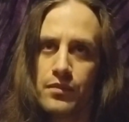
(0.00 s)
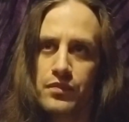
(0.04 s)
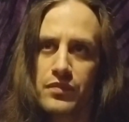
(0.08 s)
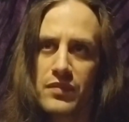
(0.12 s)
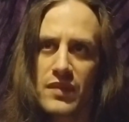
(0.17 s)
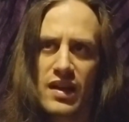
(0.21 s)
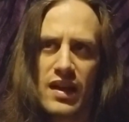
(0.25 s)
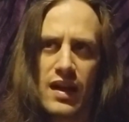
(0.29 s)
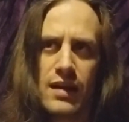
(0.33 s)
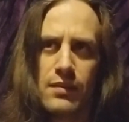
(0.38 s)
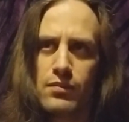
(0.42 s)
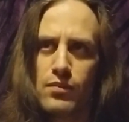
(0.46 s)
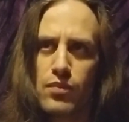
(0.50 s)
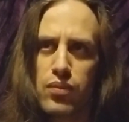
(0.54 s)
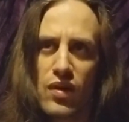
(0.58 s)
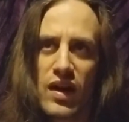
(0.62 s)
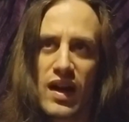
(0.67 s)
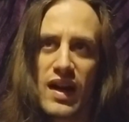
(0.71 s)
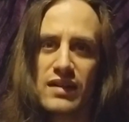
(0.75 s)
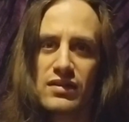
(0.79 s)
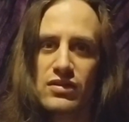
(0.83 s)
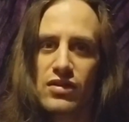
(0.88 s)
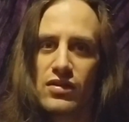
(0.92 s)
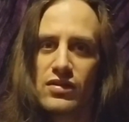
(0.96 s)
They
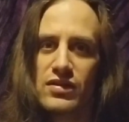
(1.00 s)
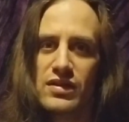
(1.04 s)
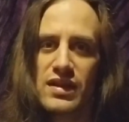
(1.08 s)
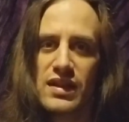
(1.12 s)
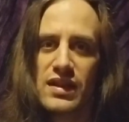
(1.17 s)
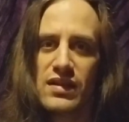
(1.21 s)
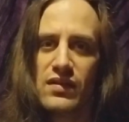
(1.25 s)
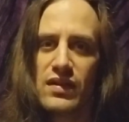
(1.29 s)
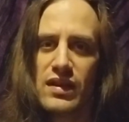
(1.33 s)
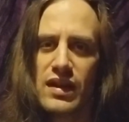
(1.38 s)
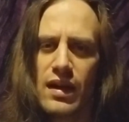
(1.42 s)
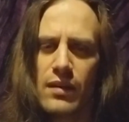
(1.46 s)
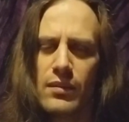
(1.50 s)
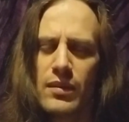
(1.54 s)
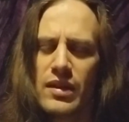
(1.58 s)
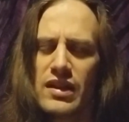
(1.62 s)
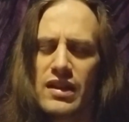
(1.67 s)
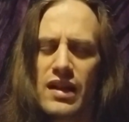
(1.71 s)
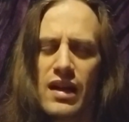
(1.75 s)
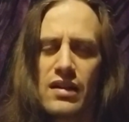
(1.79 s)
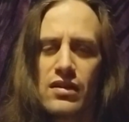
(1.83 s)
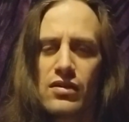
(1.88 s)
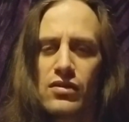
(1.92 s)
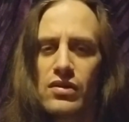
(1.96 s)
bragged on TV. I mean,
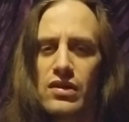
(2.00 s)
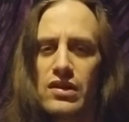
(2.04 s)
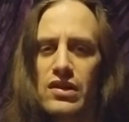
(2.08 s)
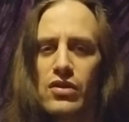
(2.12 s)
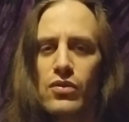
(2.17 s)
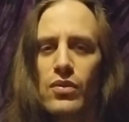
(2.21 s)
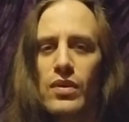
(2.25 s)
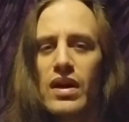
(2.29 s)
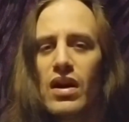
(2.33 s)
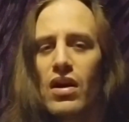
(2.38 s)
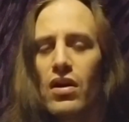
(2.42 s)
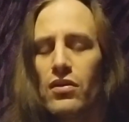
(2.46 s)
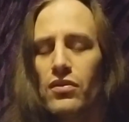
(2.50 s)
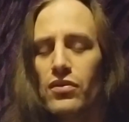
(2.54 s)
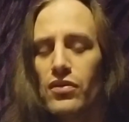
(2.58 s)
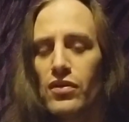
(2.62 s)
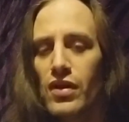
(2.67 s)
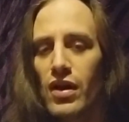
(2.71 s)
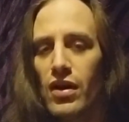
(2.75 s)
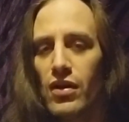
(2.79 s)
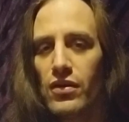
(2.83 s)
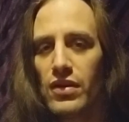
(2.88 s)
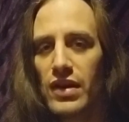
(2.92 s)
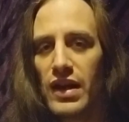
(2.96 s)
not only do we all
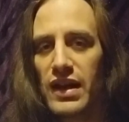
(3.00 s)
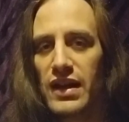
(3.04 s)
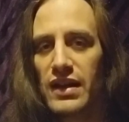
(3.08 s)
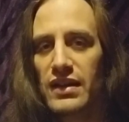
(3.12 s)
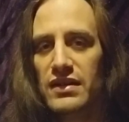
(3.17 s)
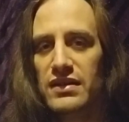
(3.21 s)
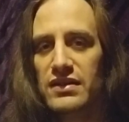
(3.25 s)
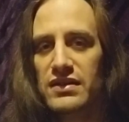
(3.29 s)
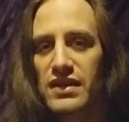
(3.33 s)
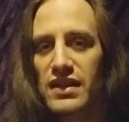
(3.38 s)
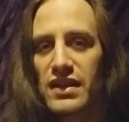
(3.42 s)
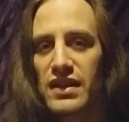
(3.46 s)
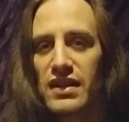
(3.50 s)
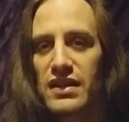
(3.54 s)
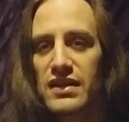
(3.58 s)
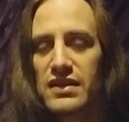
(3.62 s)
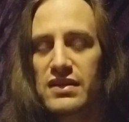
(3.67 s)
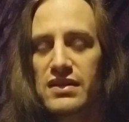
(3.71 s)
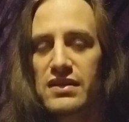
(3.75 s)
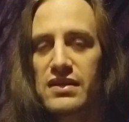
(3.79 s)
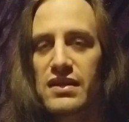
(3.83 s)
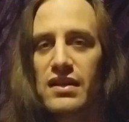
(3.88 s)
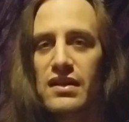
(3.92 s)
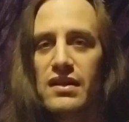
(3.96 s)
know they
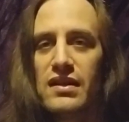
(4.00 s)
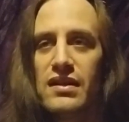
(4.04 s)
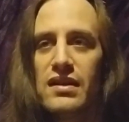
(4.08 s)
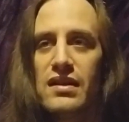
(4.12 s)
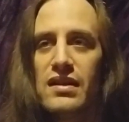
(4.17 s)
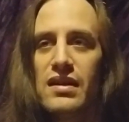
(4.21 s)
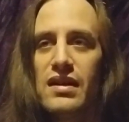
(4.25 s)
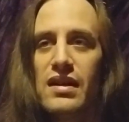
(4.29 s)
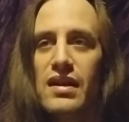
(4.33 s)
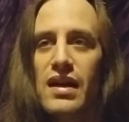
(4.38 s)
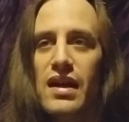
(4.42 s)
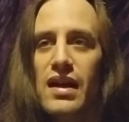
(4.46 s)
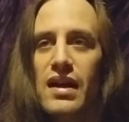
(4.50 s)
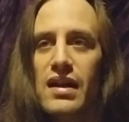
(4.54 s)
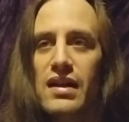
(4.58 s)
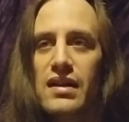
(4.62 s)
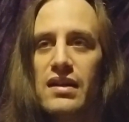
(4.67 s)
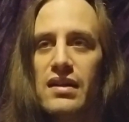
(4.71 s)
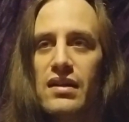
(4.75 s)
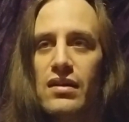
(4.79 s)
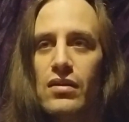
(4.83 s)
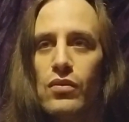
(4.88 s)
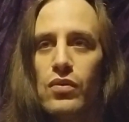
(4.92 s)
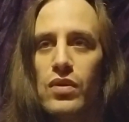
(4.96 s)
exist,
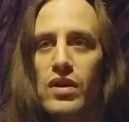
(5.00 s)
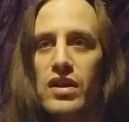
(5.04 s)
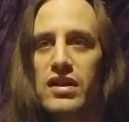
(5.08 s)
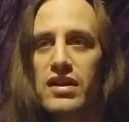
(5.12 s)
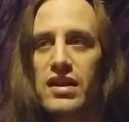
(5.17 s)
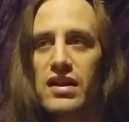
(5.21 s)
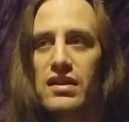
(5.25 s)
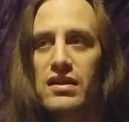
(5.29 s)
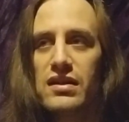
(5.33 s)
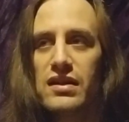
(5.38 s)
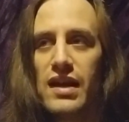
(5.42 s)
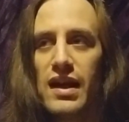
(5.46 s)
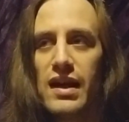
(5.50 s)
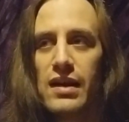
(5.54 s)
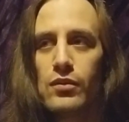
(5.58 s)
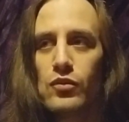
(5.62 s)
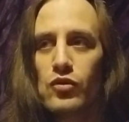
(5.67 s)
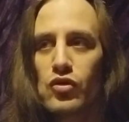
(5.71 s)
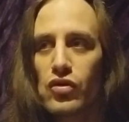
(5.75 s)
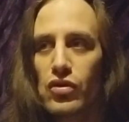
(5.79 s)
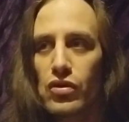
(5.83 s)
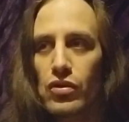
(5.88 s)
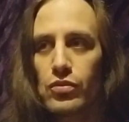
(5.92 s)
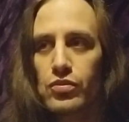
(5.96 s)
and we can name
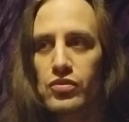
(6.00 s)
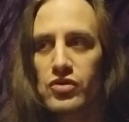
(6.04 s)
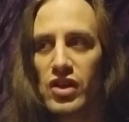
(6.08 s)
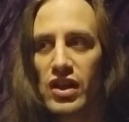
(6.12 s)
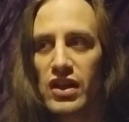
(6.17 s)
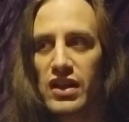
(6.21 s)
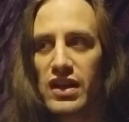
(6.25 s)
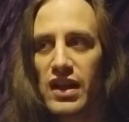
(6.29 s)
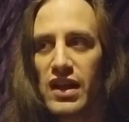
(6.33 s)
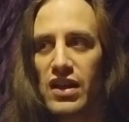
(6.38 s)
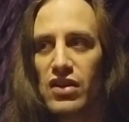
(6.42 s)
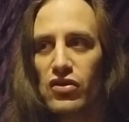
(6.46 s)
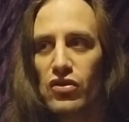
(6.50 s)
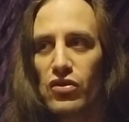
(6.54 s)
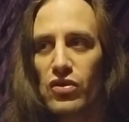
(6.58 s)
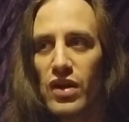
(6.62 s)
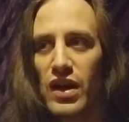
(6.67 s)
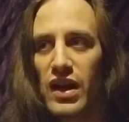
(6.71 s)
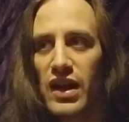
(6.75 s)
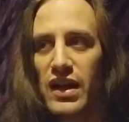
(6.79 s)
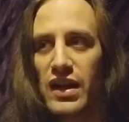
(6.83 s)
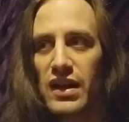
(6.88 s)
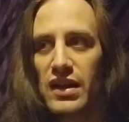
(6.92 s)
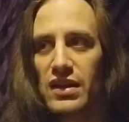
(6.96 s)
groups like Andrew
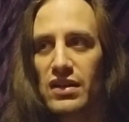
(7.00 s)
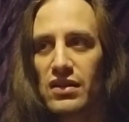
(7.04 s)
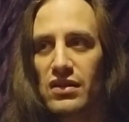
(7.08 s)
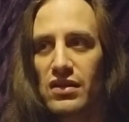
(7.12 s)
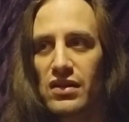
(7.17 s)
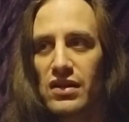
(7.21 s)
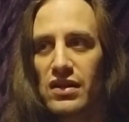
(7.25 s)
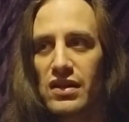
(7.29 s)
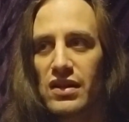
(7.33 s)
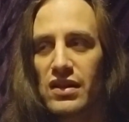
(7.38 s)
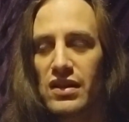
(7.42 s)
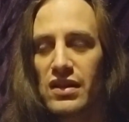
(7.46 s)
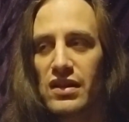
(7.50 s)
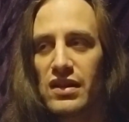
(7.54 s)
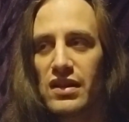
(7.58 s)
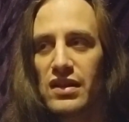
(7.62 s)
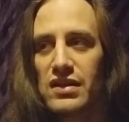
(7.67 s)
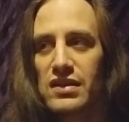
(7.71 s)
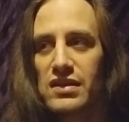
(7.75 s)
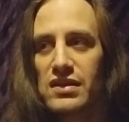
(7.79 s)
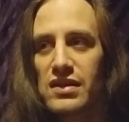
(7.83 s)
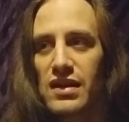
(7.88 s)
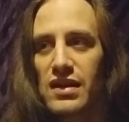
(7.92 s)
Anglin